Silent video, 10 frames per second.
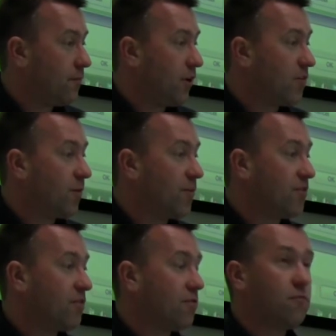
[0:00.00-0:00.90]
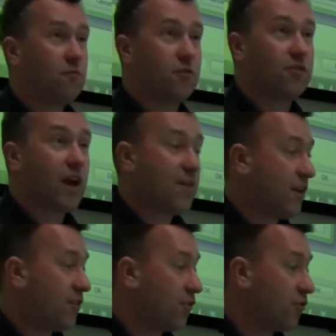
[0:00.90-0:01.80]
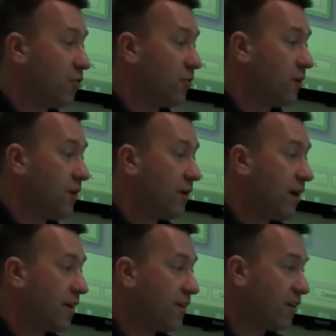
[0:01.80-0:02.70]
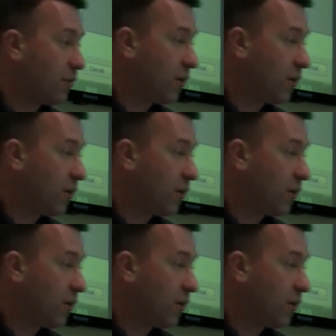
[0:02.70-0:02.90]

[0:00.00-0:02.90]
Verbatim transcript: part of my business. I'll just add that as group. Add another